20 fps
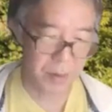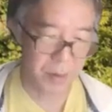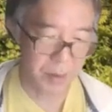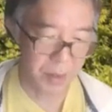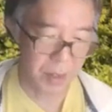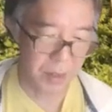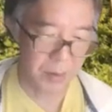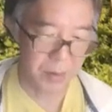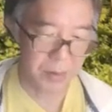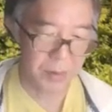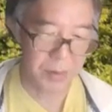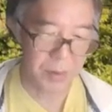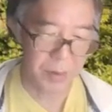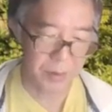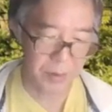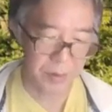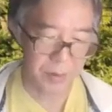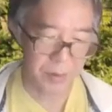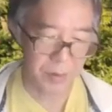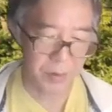again, the
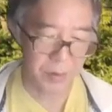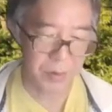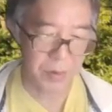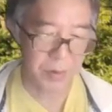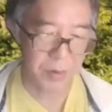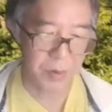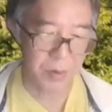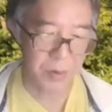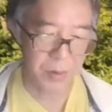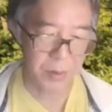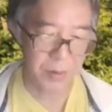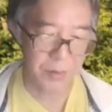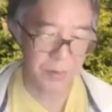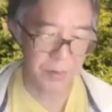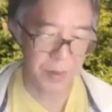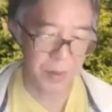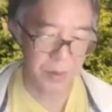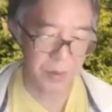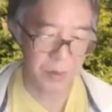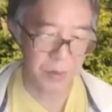standard notion called the
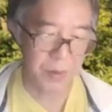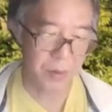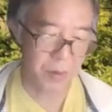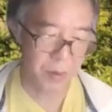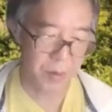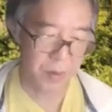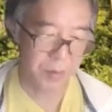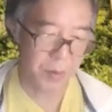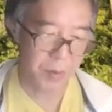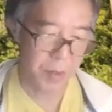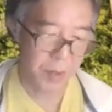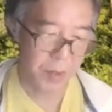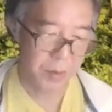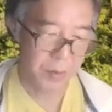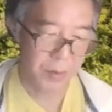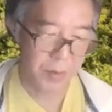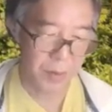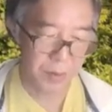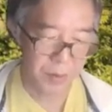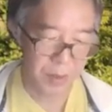field norm.
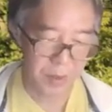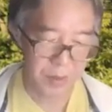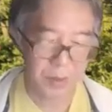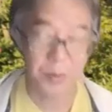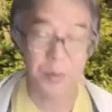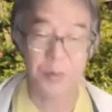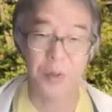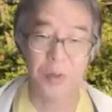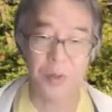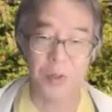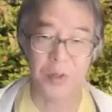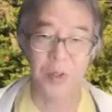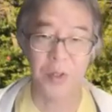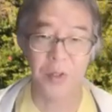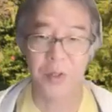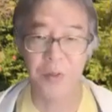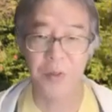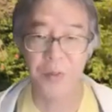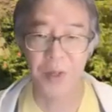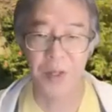Field is, of course, not
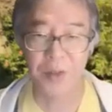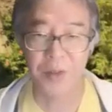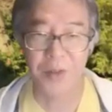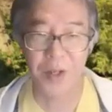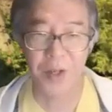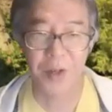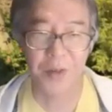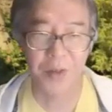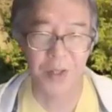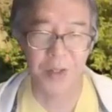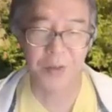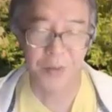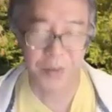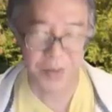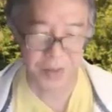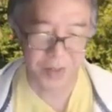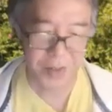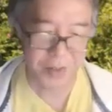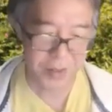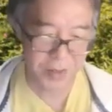the field theory in
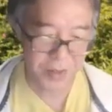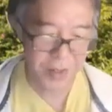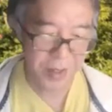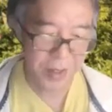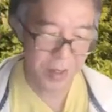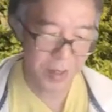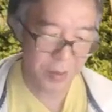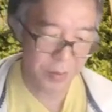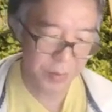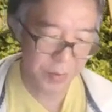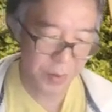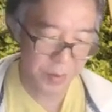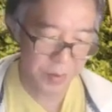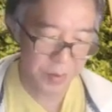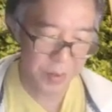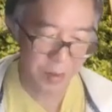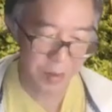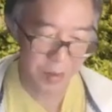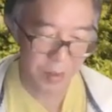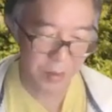physics,
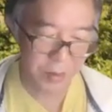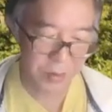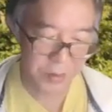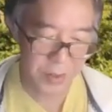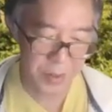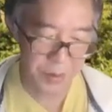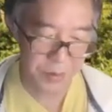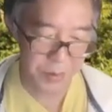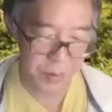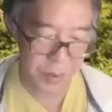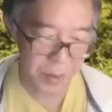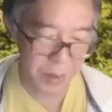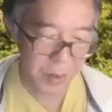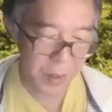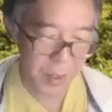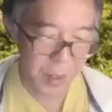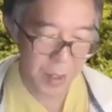field in the algebra.